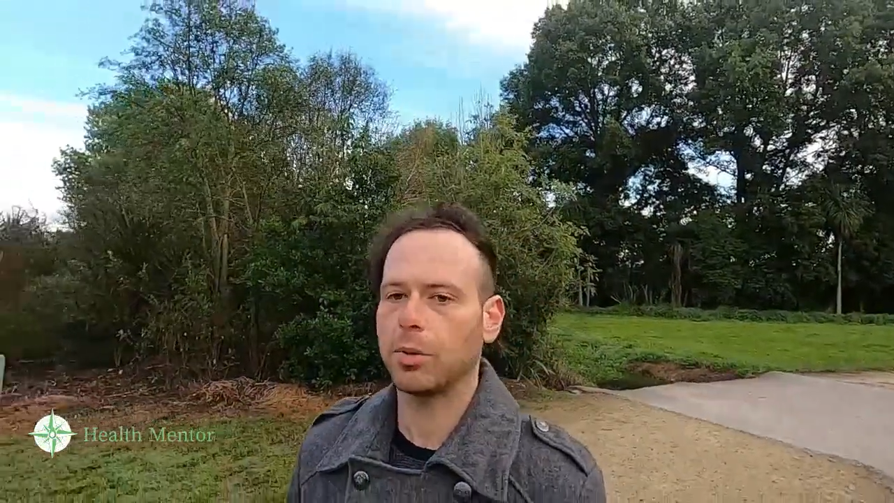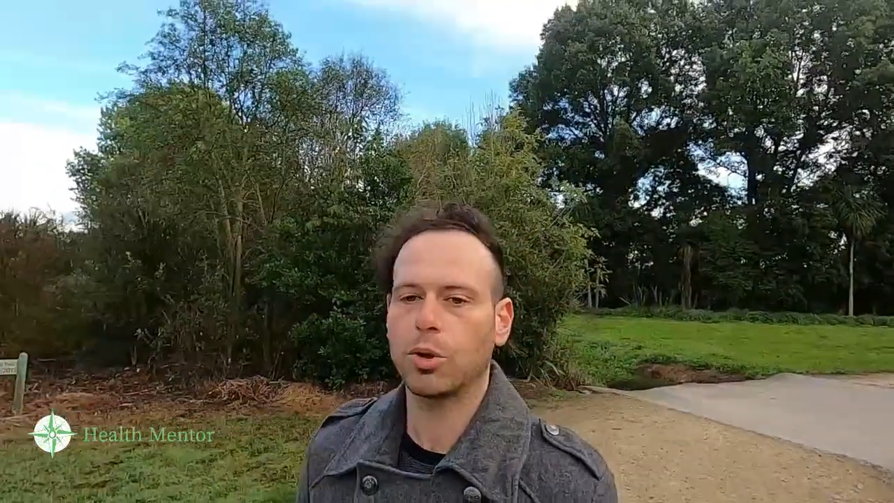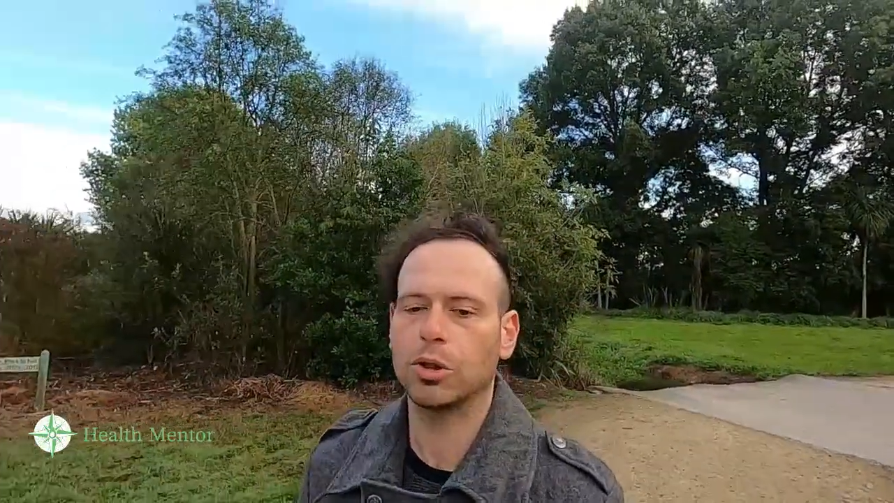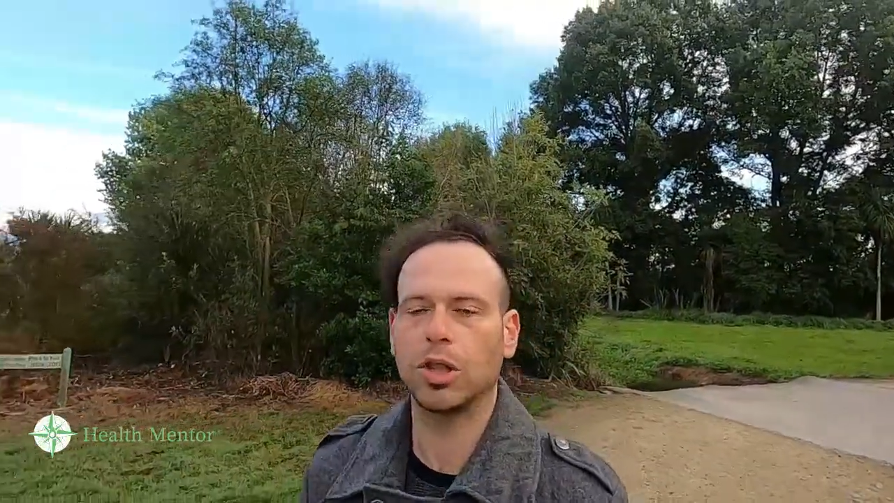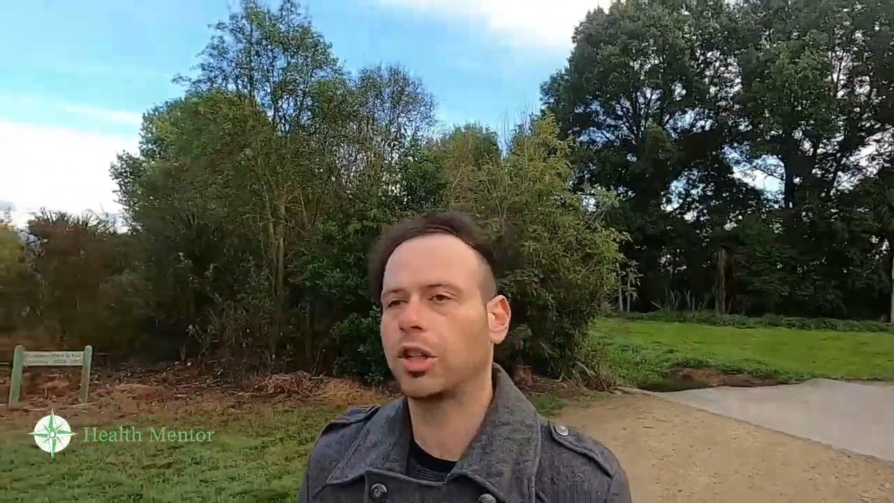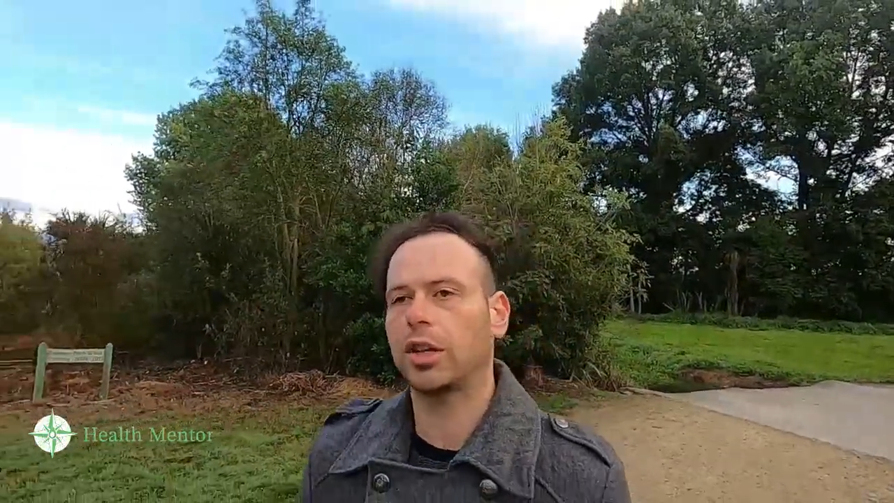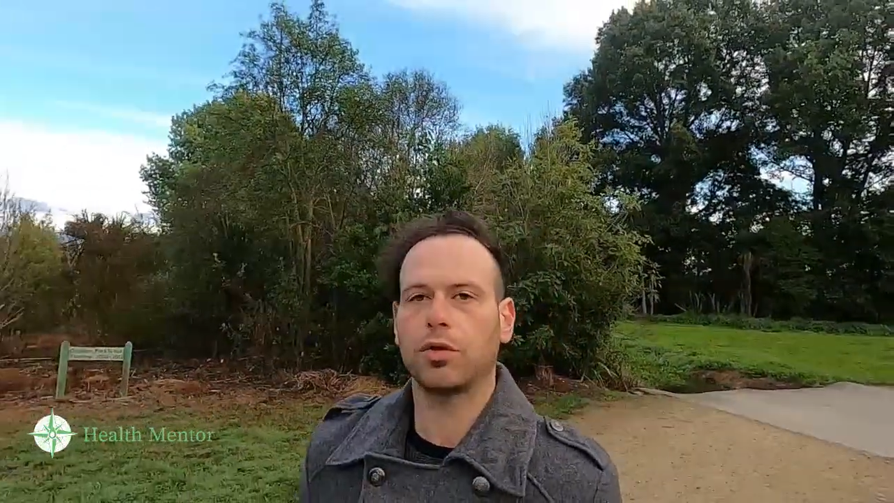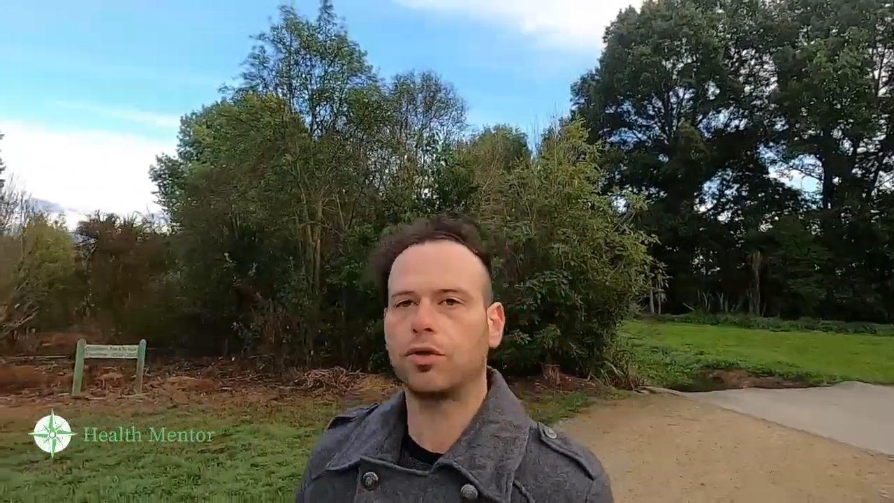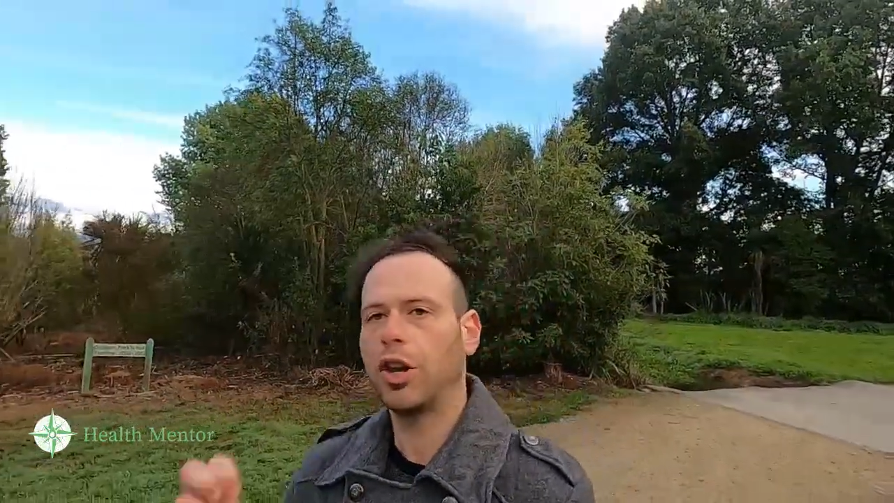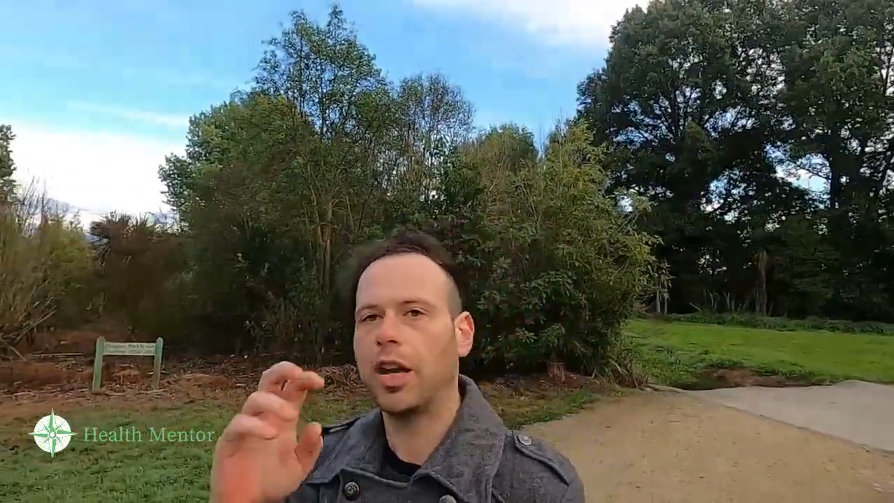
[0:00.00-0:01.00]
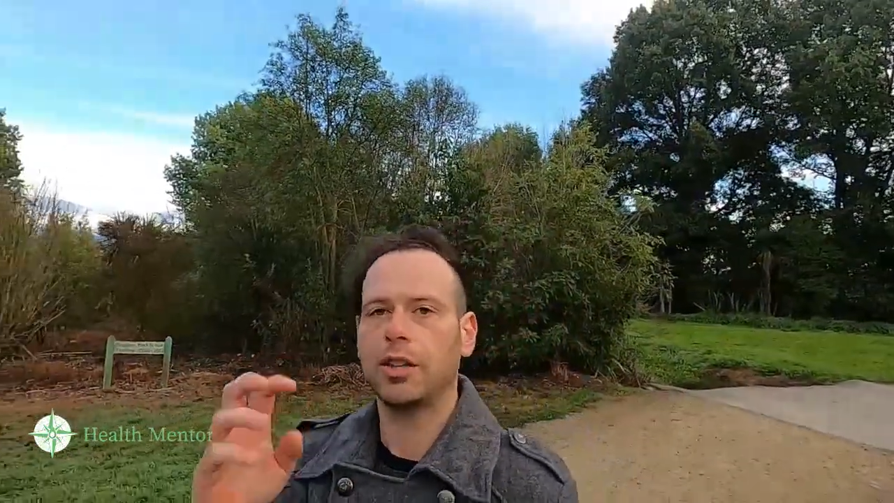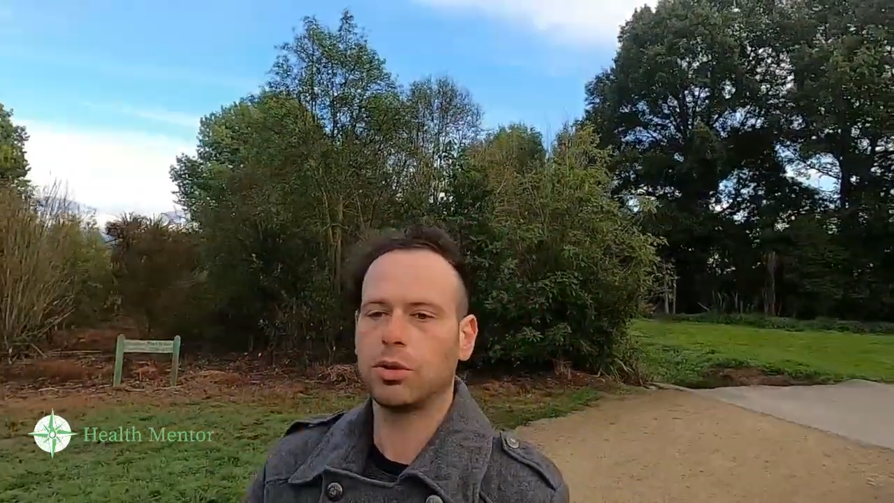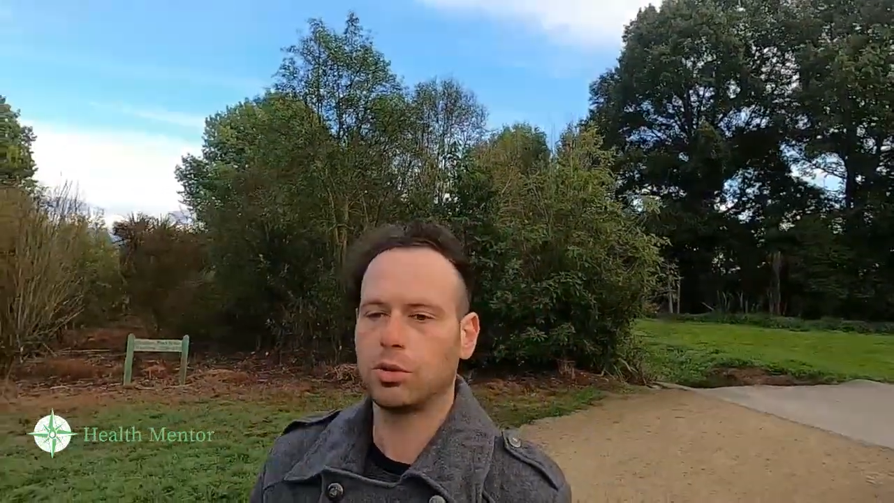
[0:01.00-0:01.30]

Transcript: because they kind of trained